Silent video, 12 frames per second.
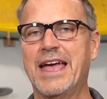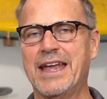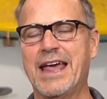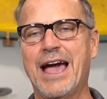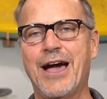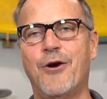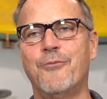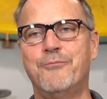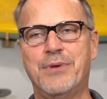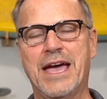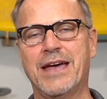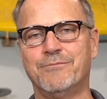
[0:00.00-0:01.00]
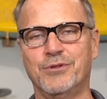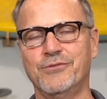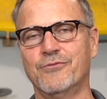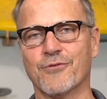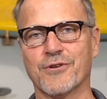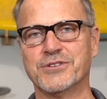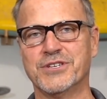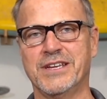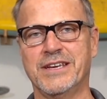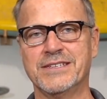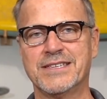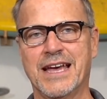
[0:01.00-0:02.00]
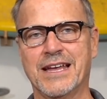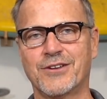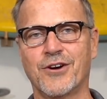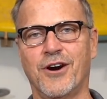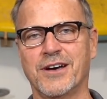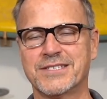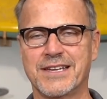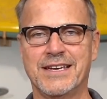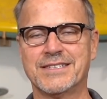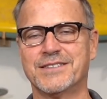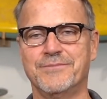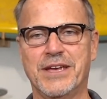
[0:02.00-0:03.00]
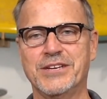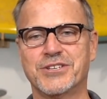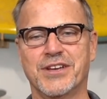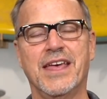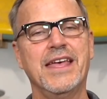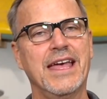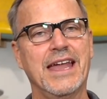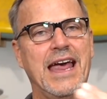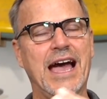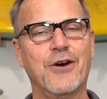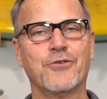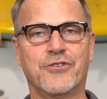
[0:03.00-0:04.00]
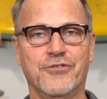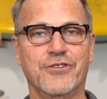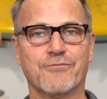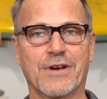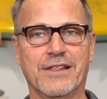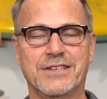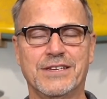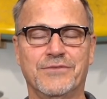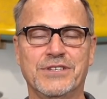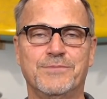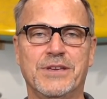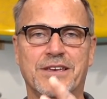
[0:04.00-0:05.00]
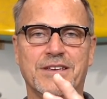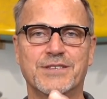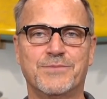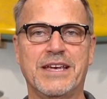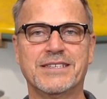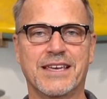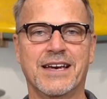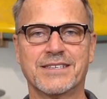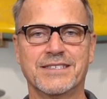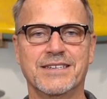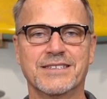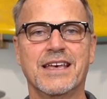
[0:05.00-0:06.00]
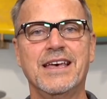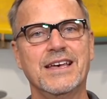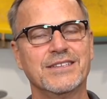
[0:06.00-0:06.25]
and how bad Blue Origin is at cost estimation and how good, relatively speaking, SpaceX is.